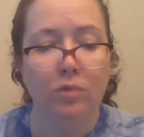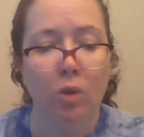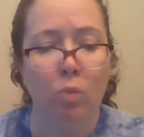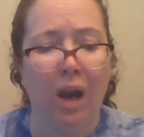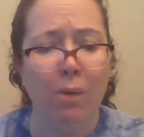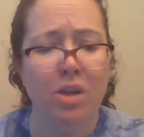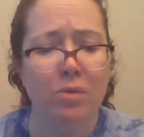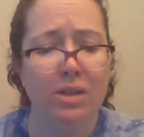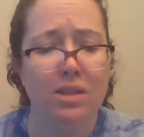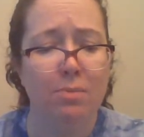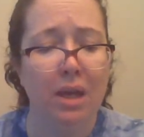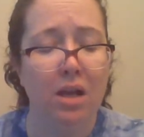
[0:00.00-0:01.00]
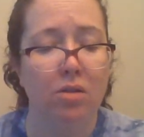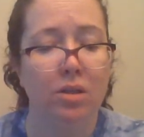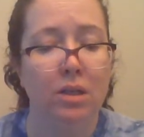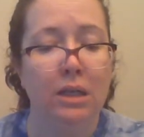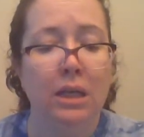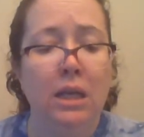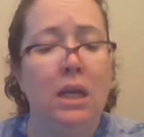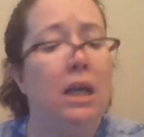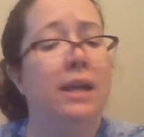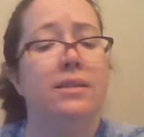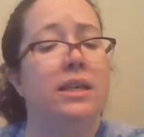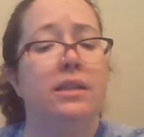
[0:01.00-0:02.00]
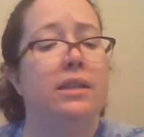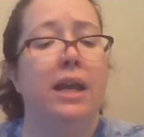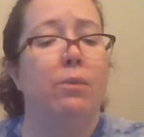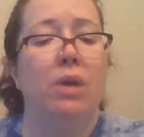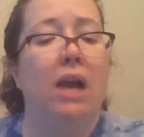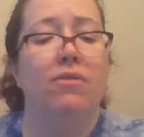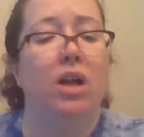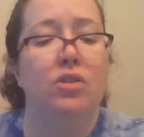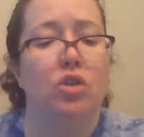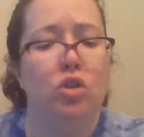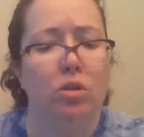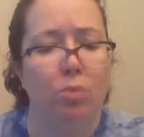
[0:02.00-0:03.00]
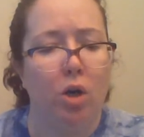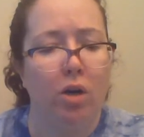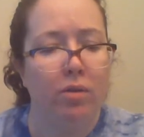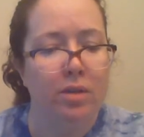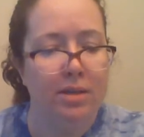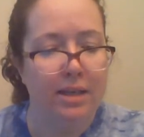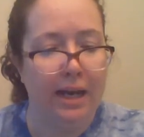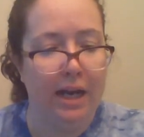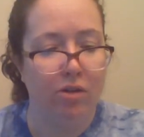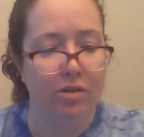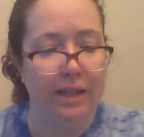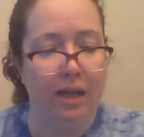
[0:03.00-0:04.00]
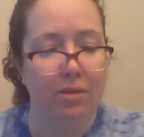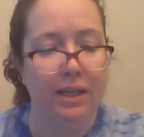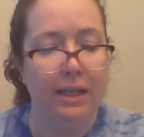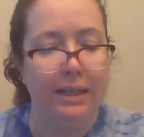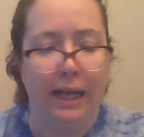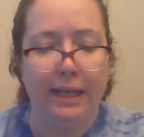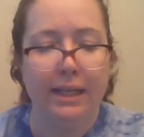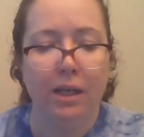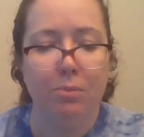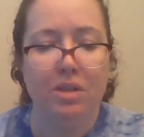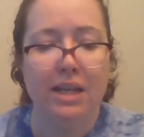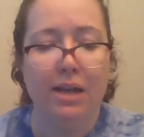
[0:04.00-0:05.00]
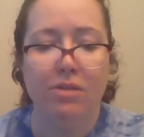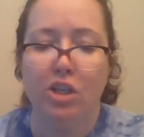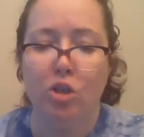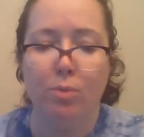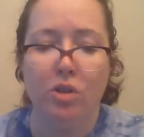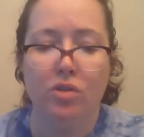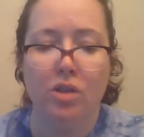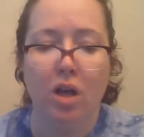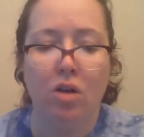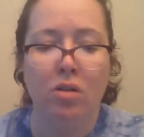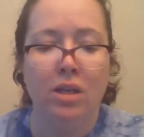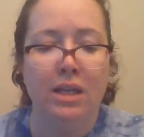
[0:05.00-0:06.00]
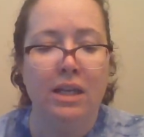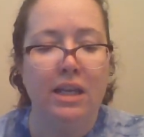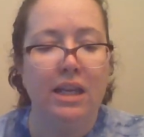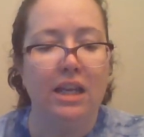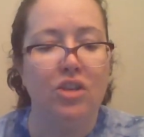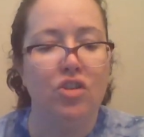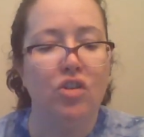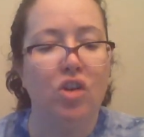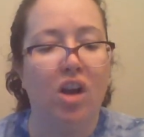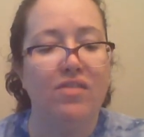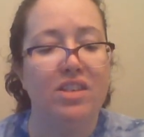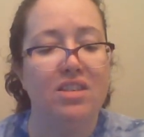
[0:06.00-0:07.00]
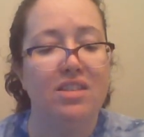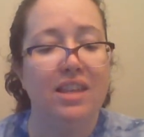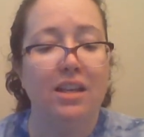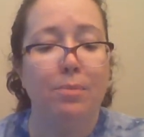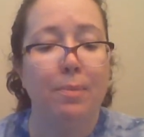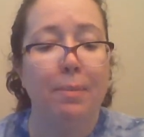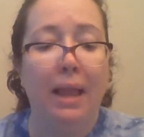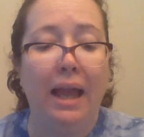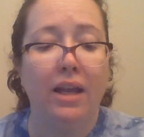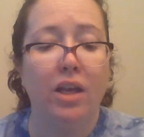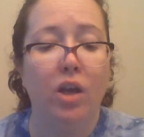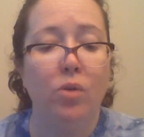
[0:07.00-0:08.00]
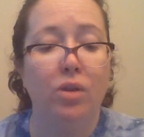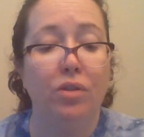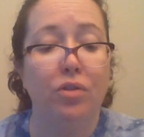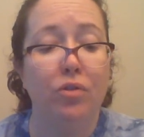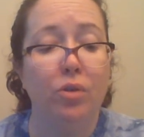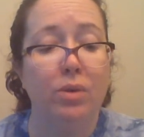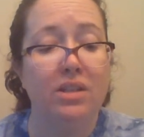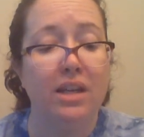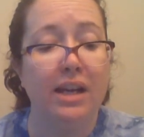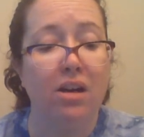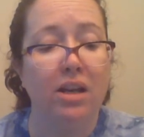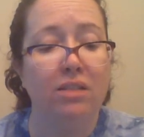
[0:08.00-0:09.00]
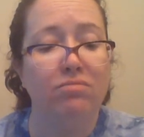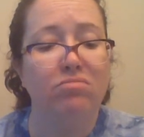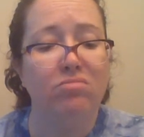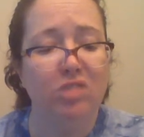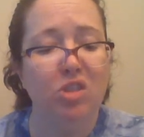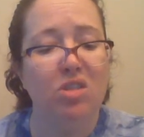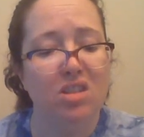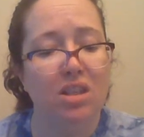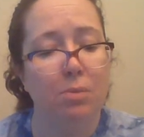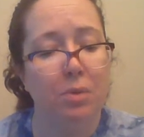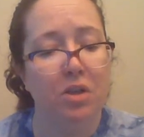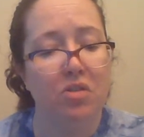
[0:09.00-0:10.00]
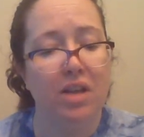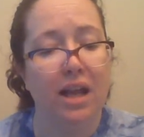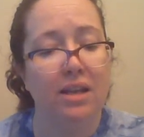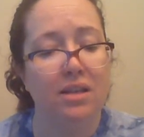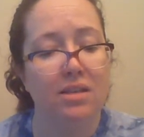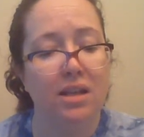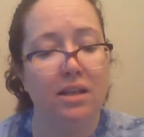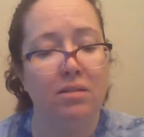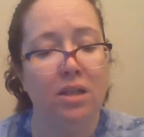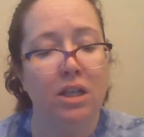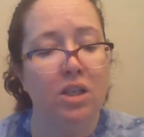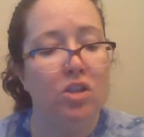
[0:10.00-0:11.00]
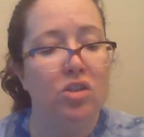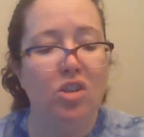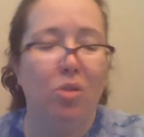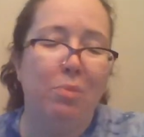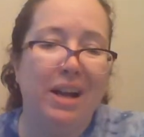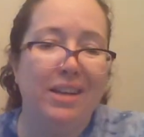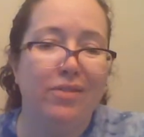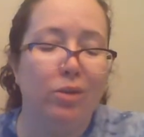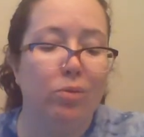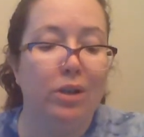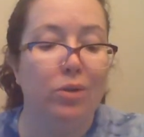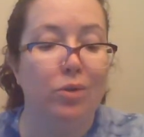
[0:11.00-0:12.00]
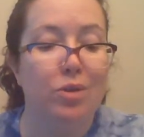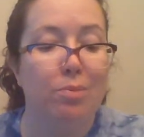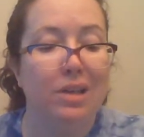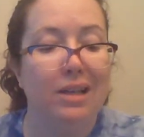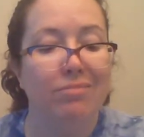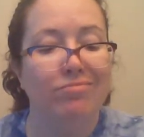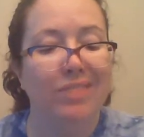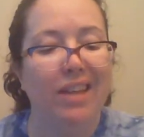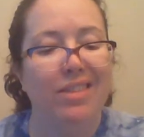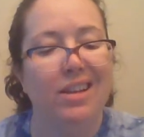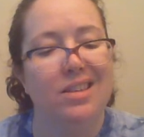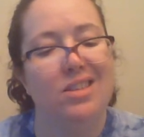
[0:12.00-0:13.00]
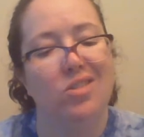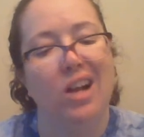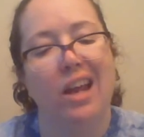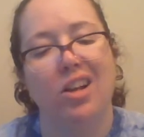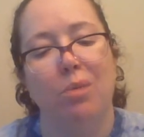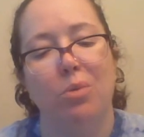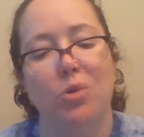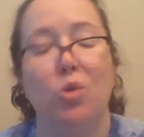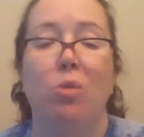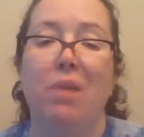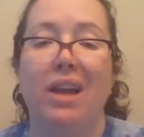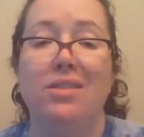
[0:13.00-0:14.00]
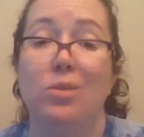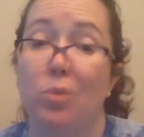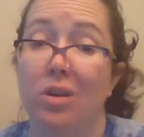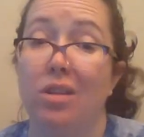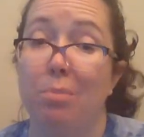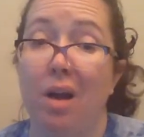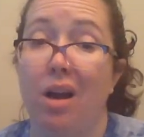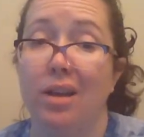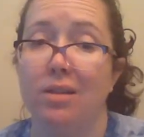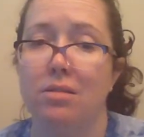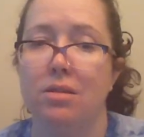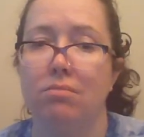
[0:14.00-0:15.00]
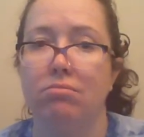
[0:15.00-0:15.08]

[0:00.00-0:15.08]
"Why were you expelled?" "It's getting late and we have lots to do tomorrow," said Hagrid loudly. "Gotta get up to town, get your books and all." He took off his thick black coat and threw it to Harry. "You can sleep under that," he said. "Don't mind if it wriggles a bit. I think it's still got a couple dormice in one of the pockets."